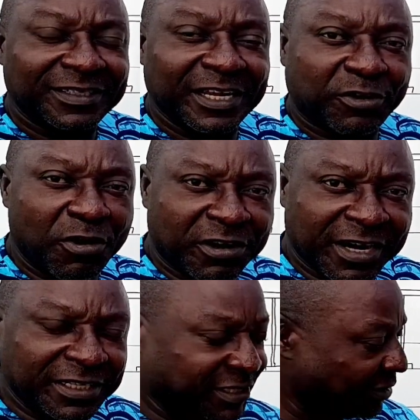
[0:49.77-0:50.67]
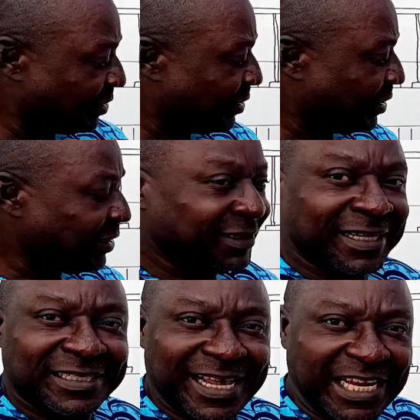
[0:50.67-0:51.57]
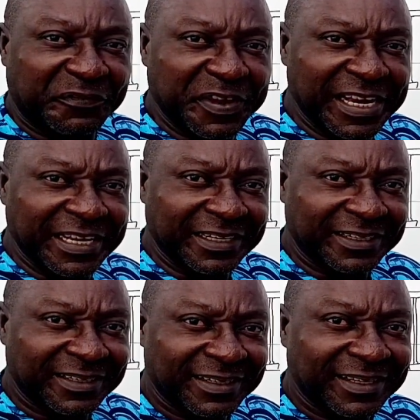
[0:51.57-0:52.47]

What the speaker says: the concrete, the sand filling,